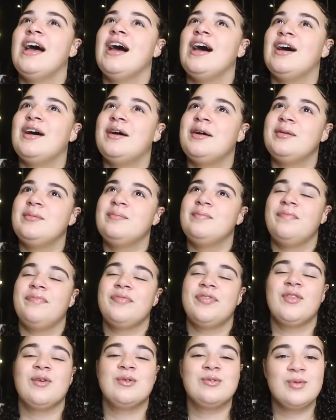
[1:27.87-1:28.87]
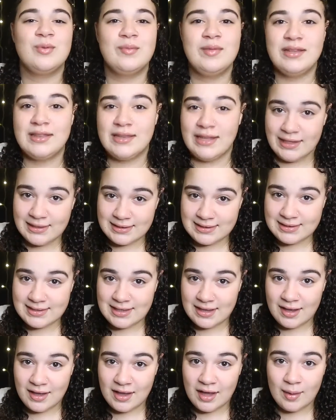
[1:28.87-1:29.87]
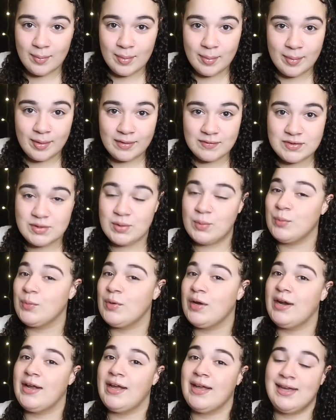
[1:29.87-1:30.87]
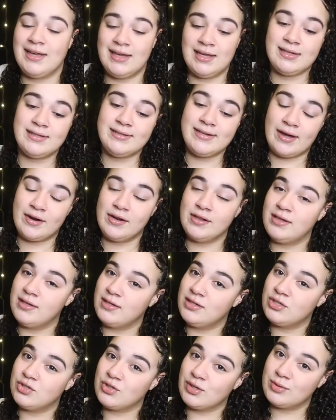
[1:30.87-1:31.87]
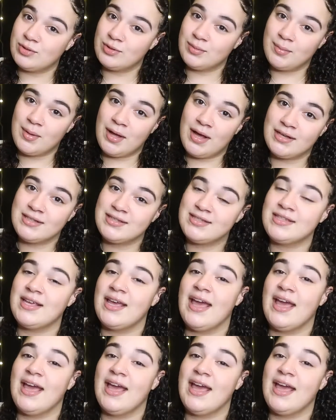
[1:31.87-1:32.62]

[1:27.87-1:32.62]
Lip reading: those will be linked up above somewhere and down in the description box,